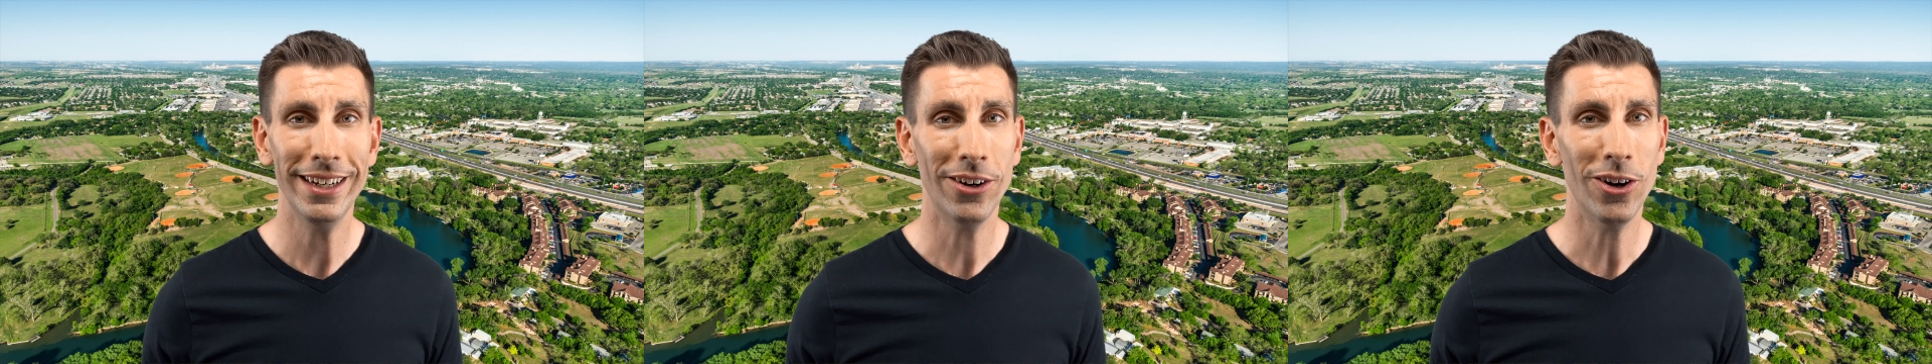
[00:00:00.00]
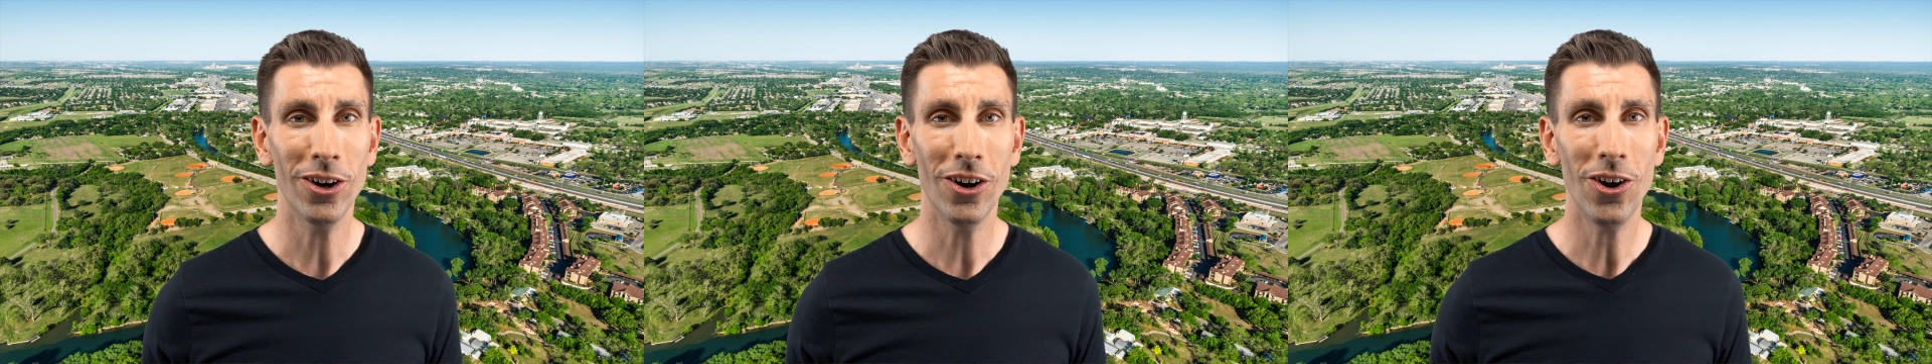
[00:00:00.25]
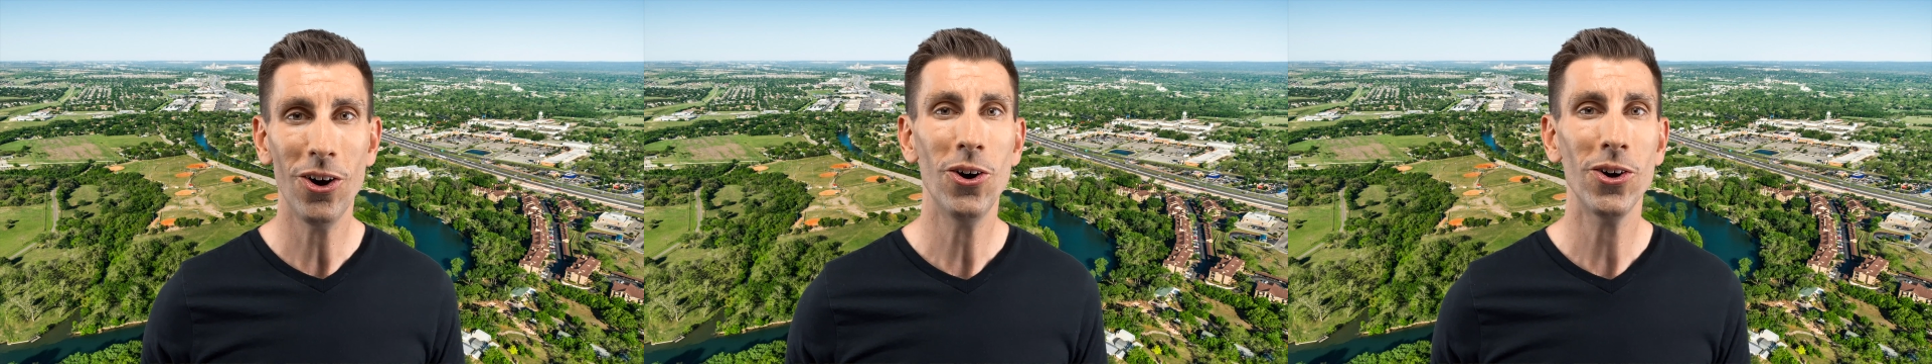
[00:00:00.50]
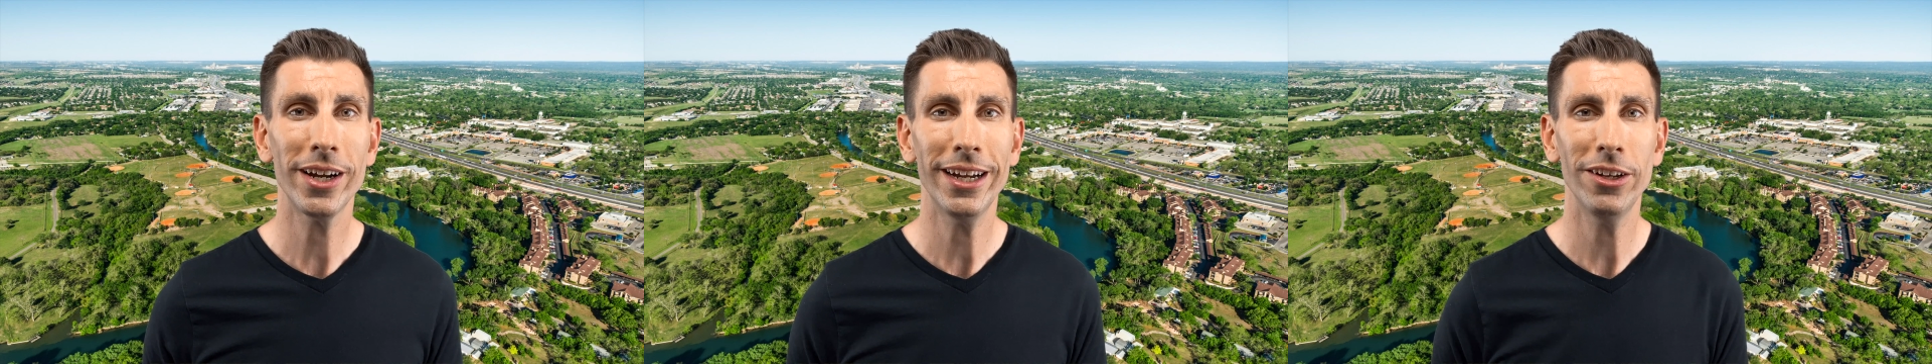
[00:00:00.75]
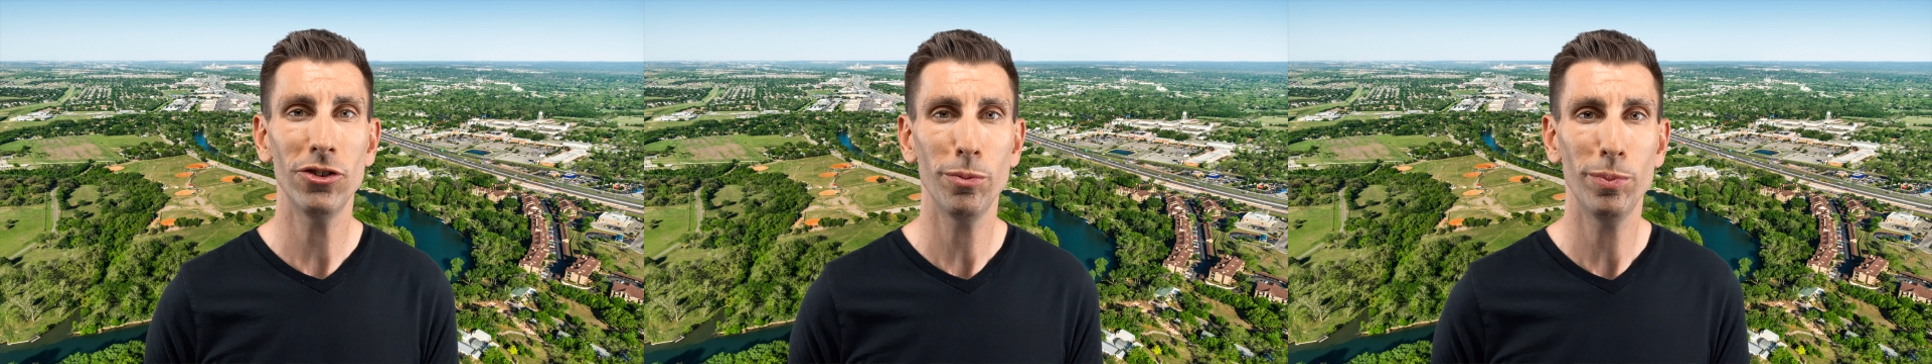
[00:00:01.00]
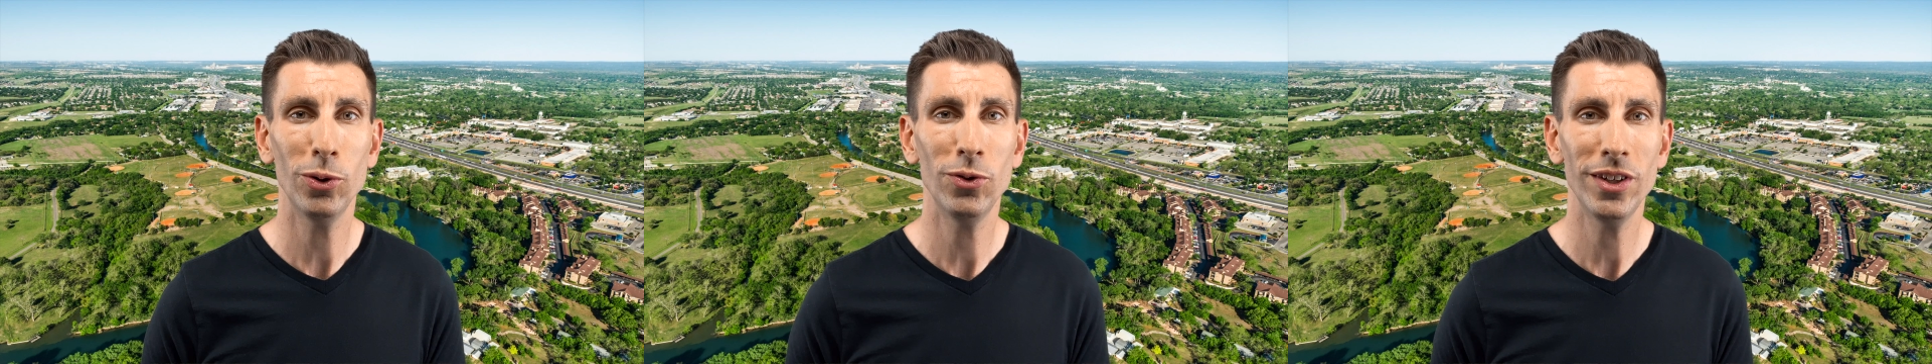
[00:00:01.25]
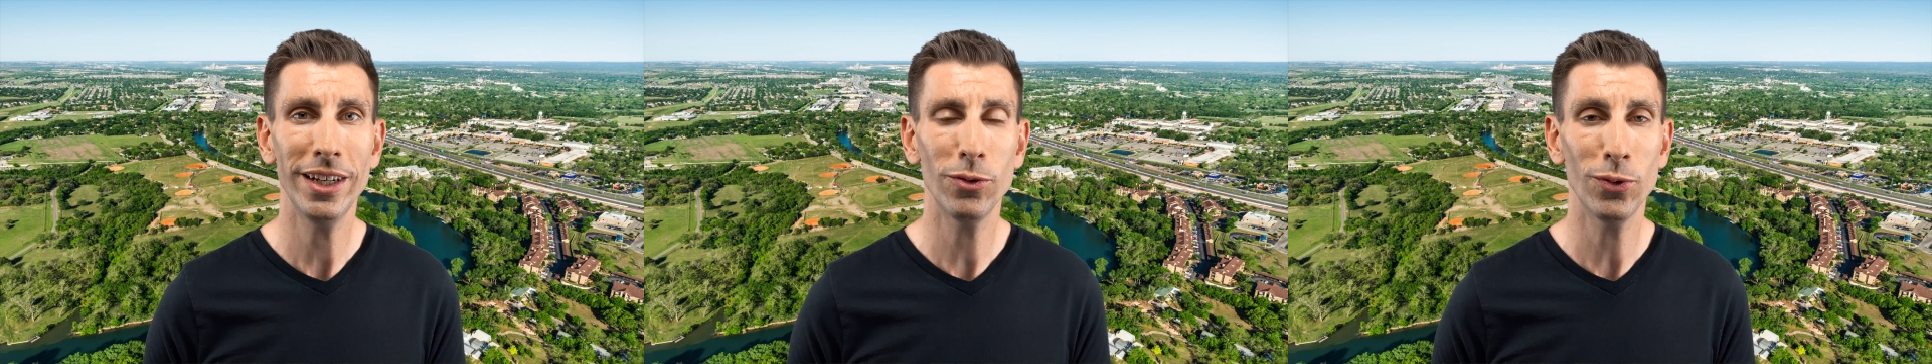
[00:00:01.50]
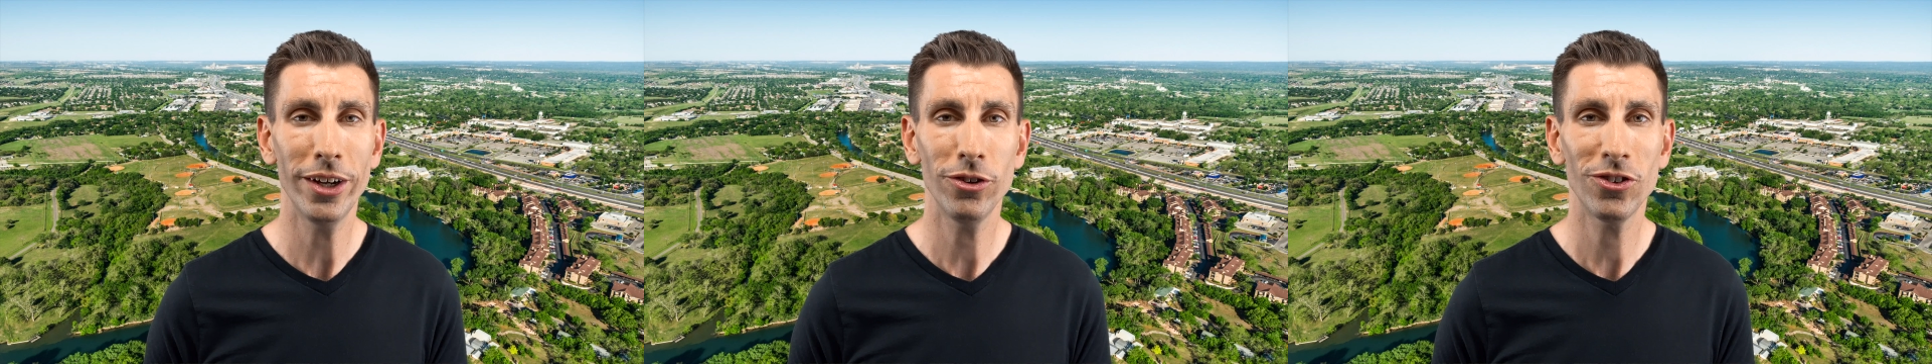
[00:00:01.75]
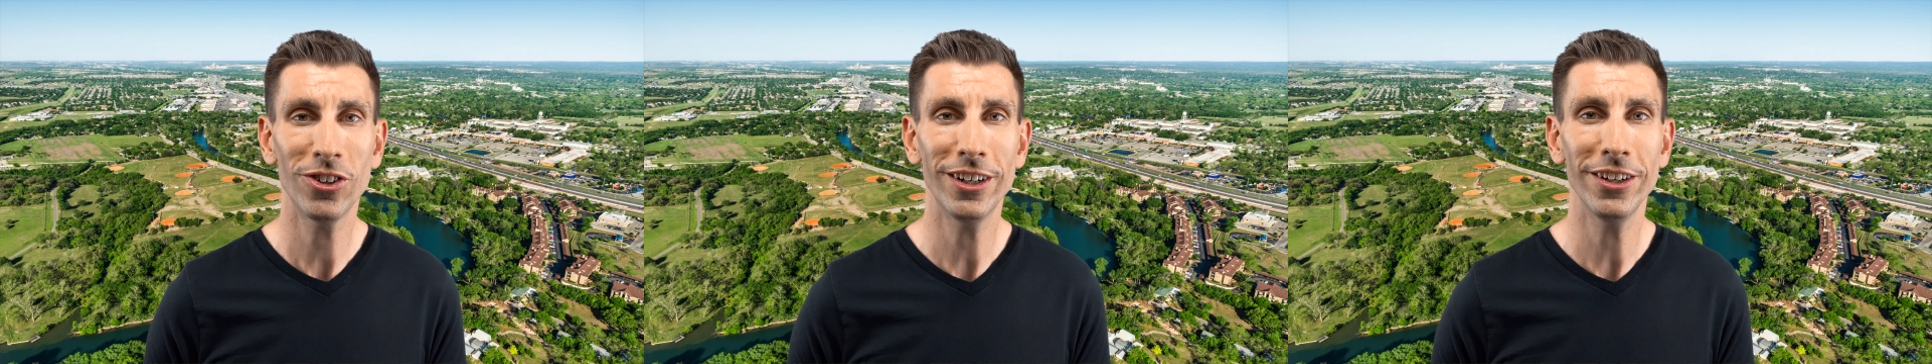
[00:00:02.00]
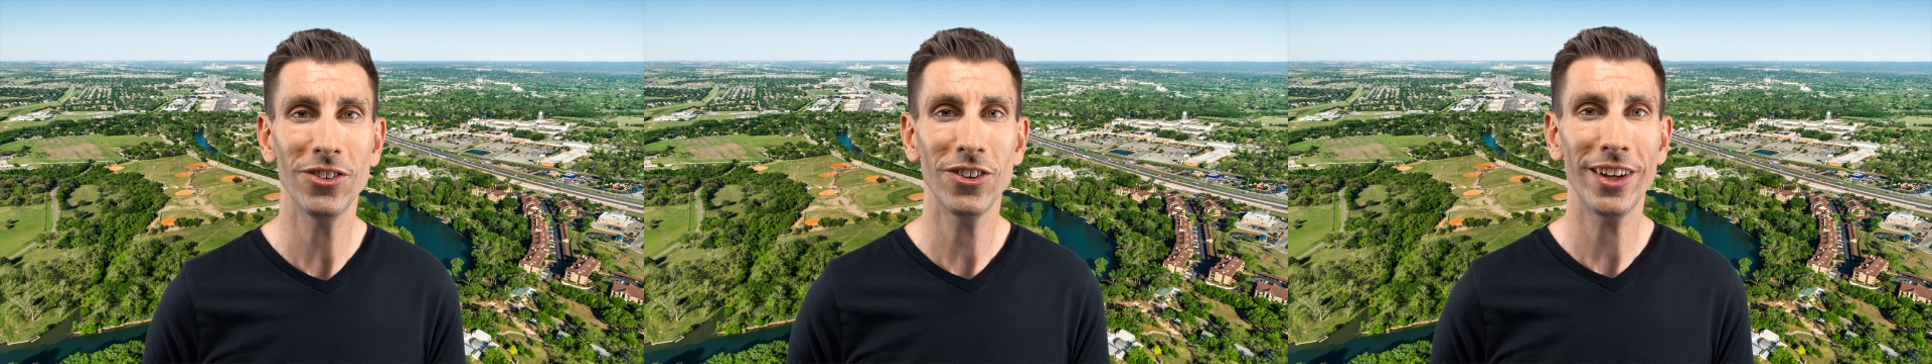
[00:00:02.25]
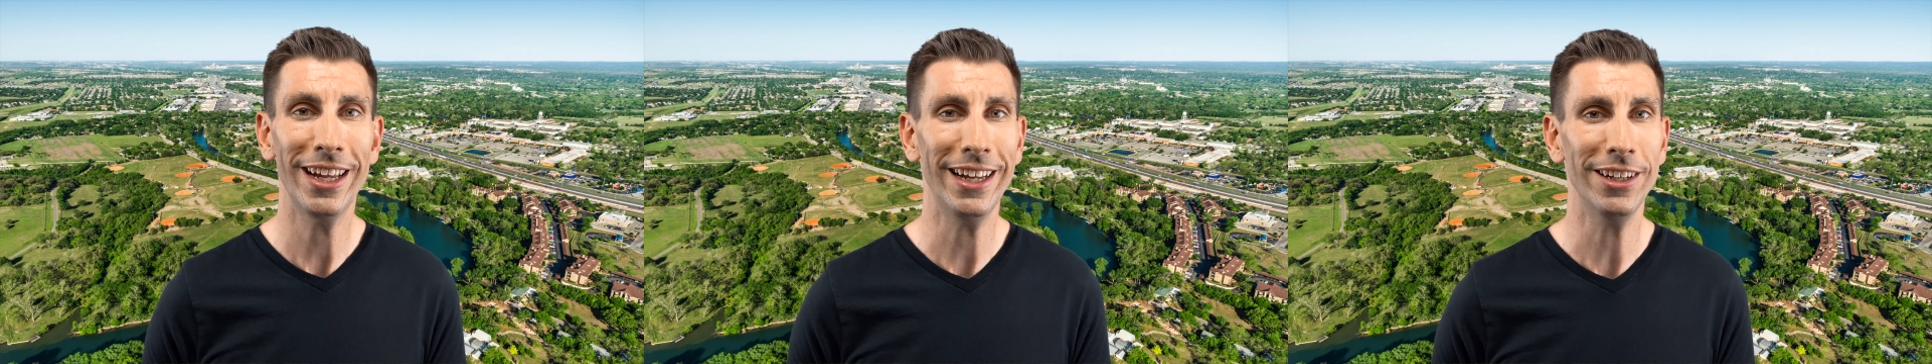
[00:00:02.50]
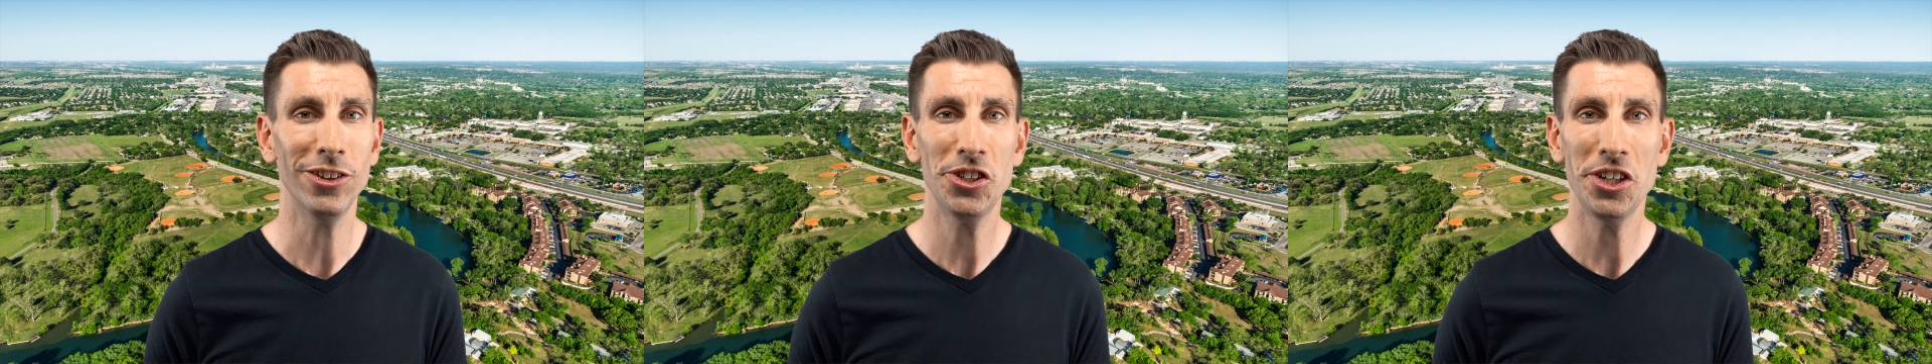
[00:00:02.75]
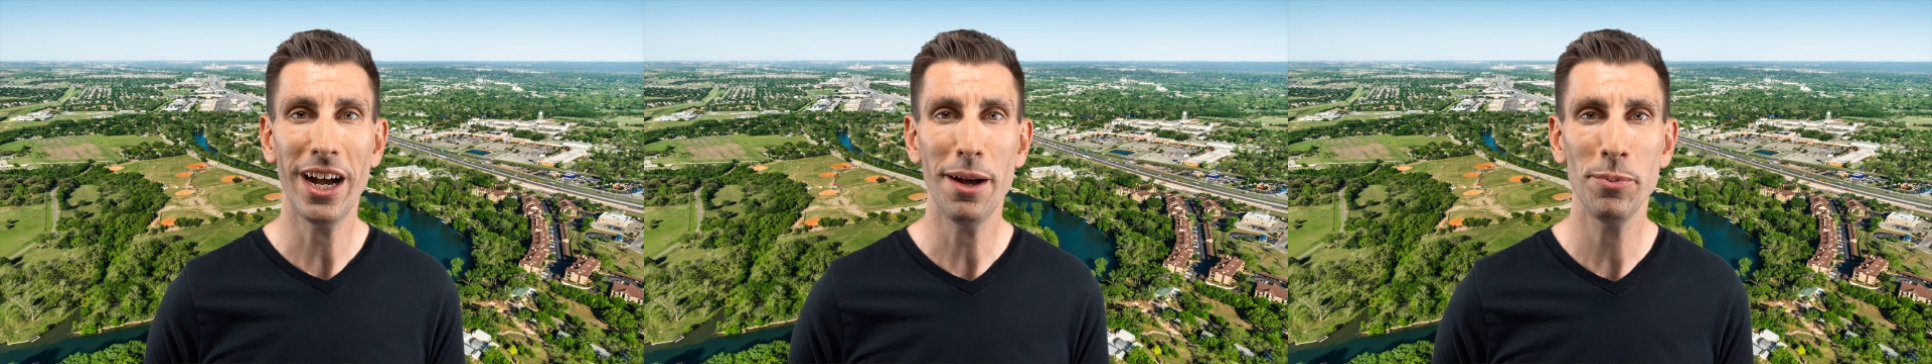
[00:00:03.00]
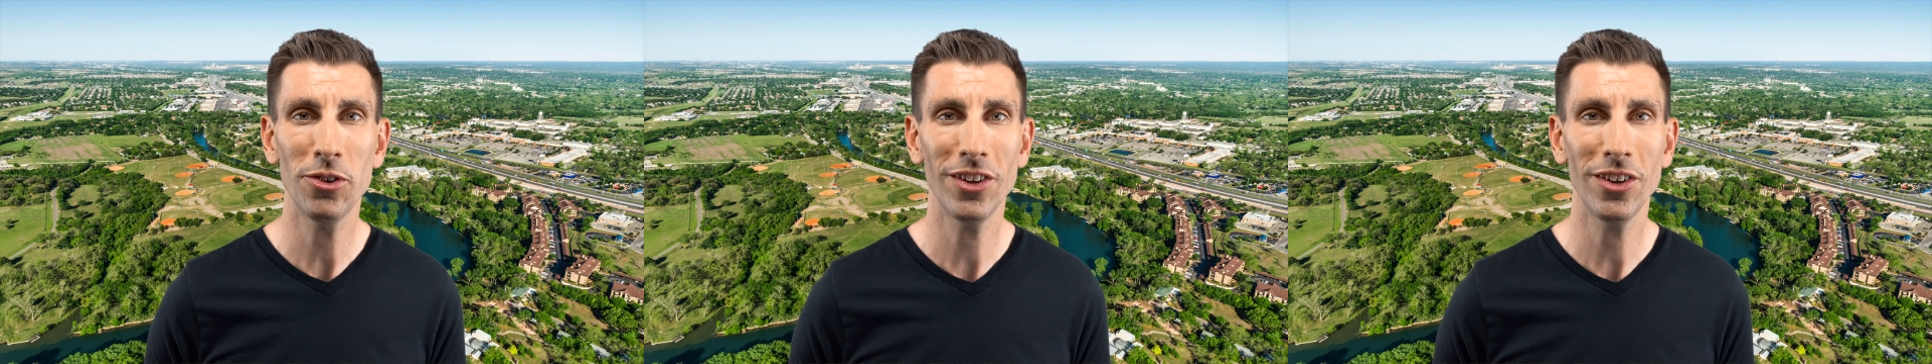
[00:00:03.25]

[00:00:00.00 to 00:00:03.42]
are all kinds of boutique restaurants and shops